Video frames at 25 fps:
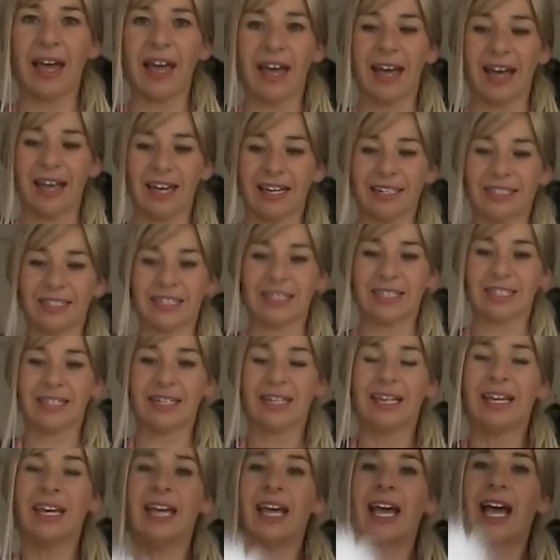hat.
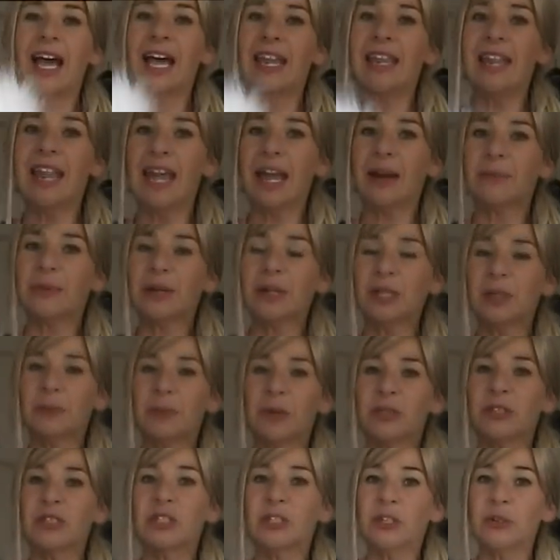And now we're gonna
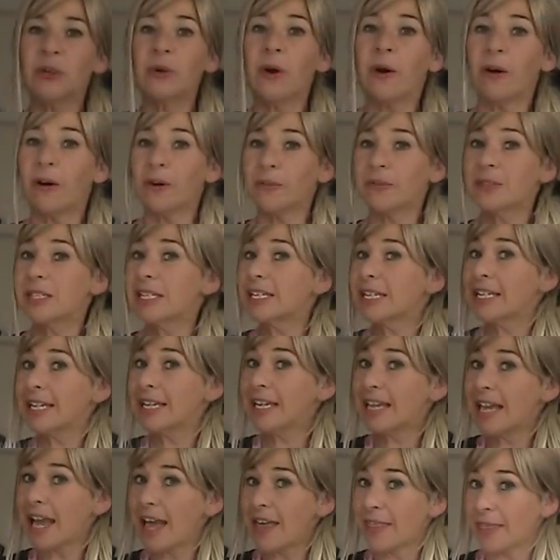put the two halves
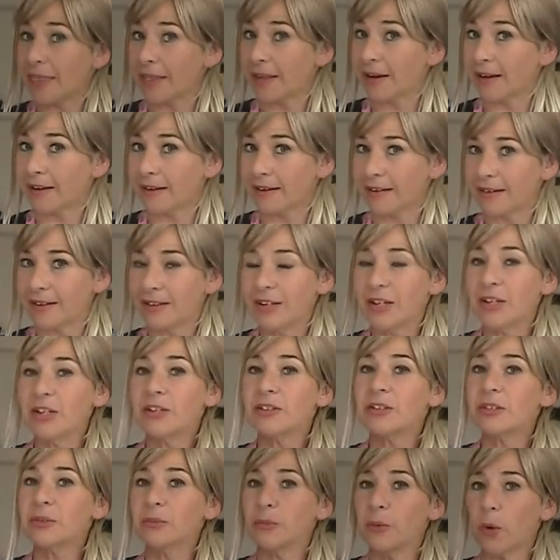together.
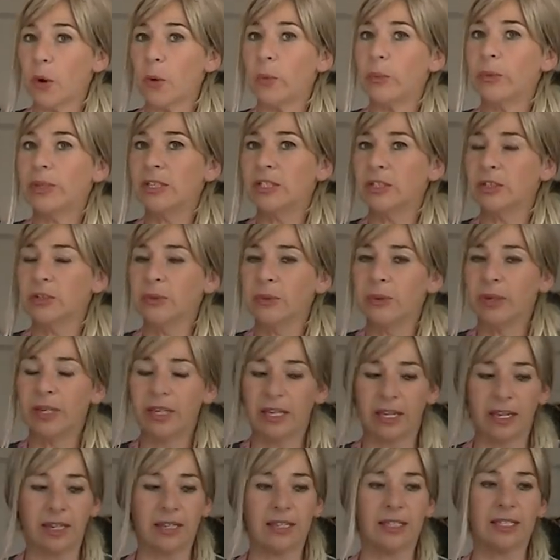So what we do
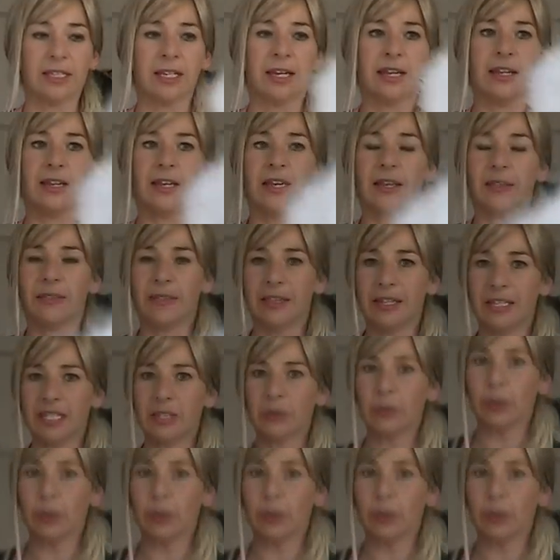is, this